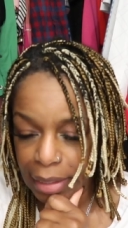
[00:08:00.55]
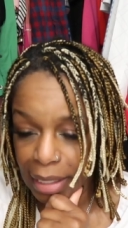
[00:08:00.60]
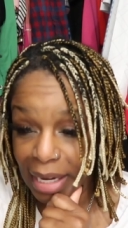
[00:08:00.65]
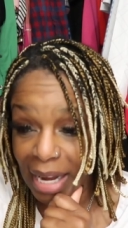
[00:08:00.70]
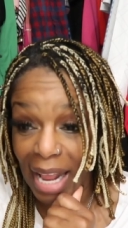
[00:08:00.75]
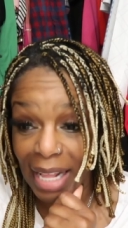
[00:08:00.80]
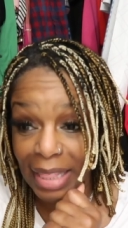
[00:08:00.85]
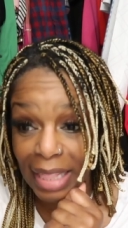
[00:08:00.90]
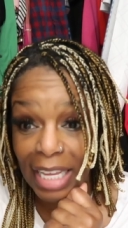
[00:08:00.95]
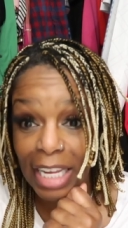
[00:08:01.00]

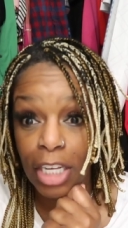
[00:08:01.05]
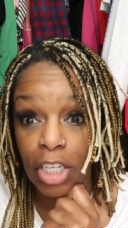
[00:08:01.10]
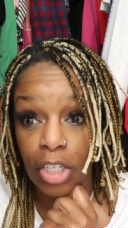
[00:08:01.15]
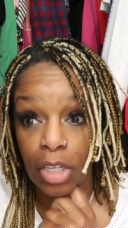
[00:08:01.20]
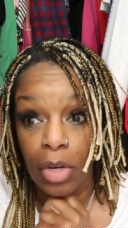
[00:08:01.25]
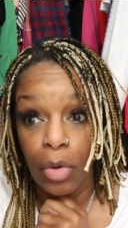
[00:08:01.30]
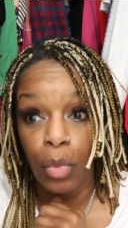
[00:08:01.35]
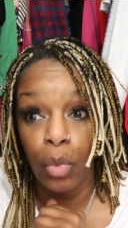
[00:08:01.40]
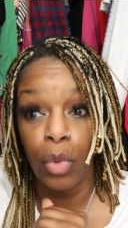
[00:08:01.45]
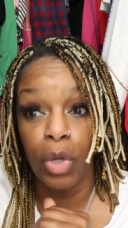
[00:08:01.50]
and i think
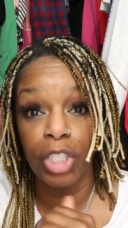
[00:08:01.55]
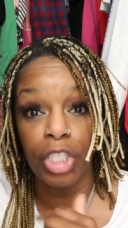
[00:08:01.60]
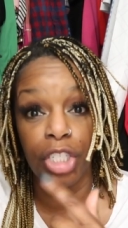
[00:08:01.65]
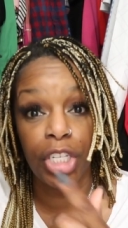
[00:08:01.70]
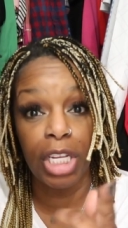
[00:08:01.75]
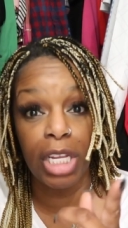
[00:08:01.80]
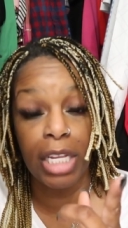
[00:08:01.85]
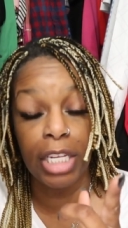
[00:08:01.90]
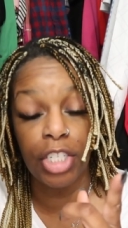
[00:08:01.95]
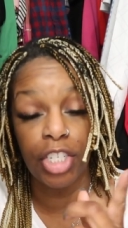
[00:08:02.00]
when
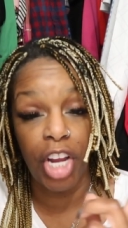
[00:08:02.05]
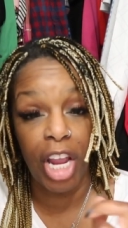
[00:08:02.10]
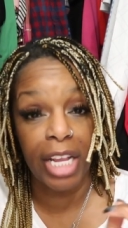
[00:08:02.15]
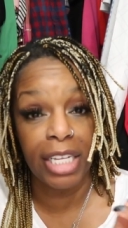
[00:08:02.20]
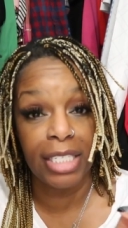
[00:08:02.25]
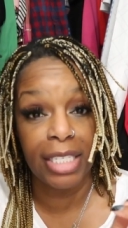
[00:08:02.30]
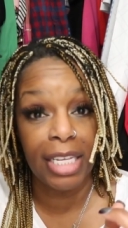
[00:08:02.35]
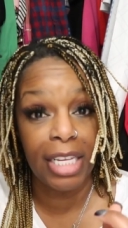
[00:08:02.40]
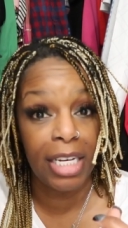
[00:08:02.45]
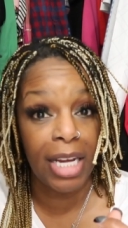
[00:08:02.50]
she
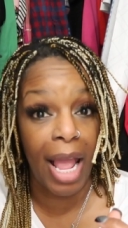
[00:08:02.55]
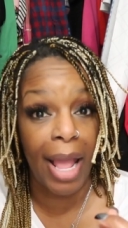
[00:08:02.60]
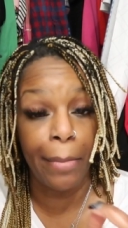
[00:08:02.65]
checks in